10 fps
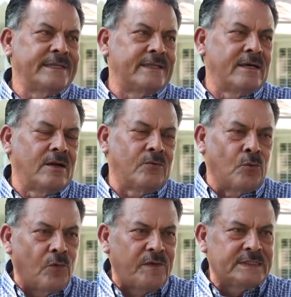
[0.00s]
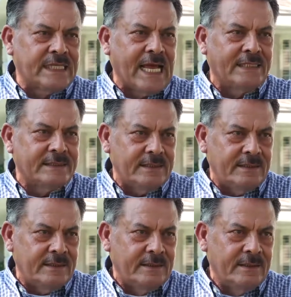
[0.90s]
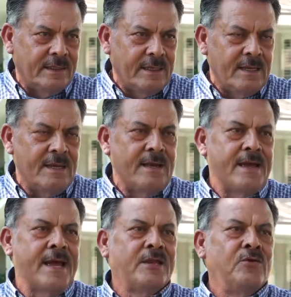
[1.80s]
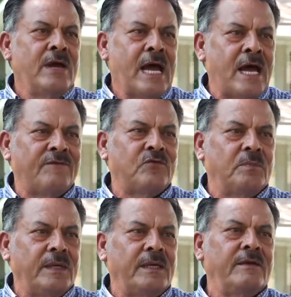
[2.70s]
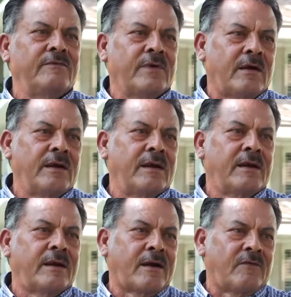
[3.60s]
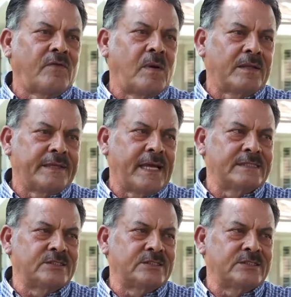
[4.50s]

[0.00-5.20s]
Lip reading: The roof is slanted, and you have to be very careful about that.